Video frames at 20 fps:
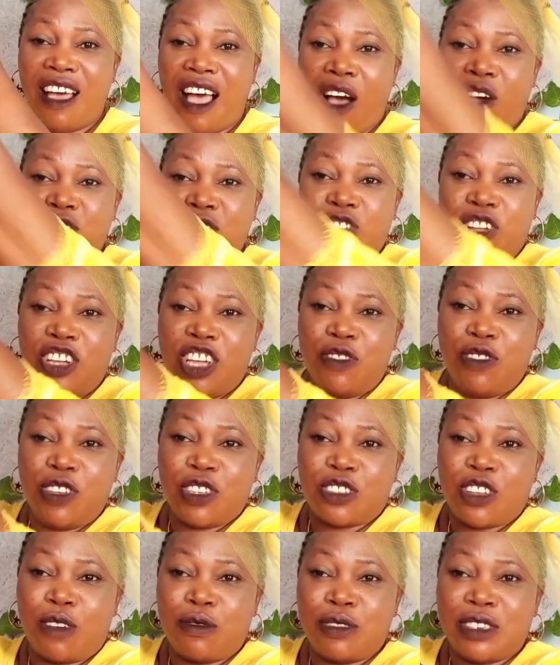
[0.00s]
I want to give you
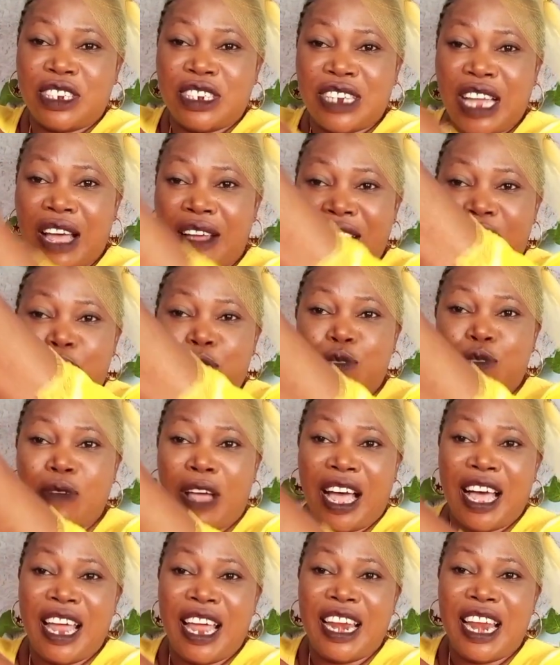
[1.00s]
something. I'll not put
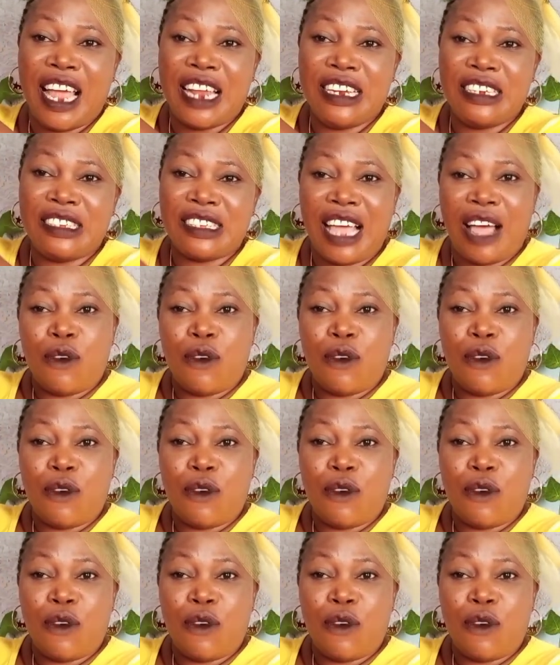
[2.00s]
my hand like this.